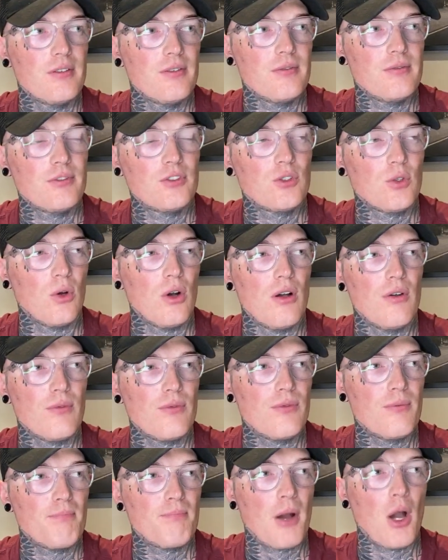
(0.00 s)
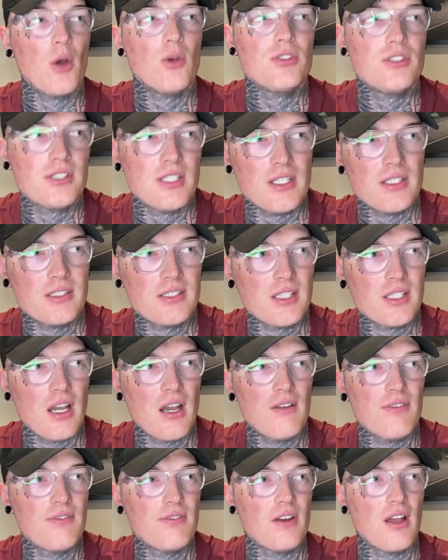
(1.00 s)
sort of posting and
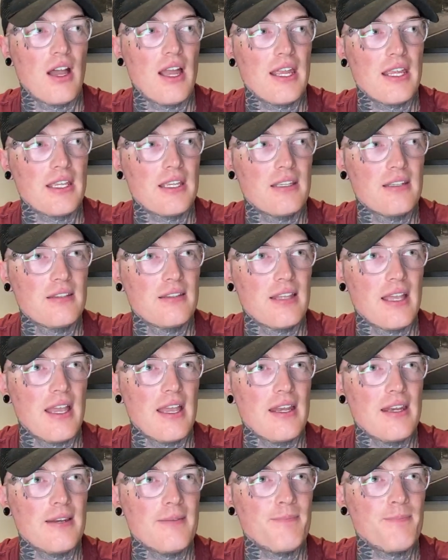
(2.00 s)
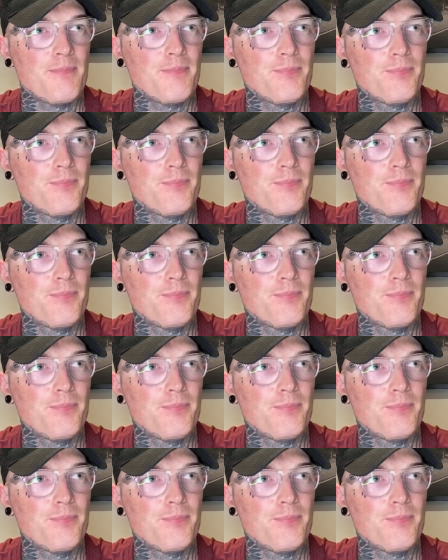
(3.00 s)
stuff, like, then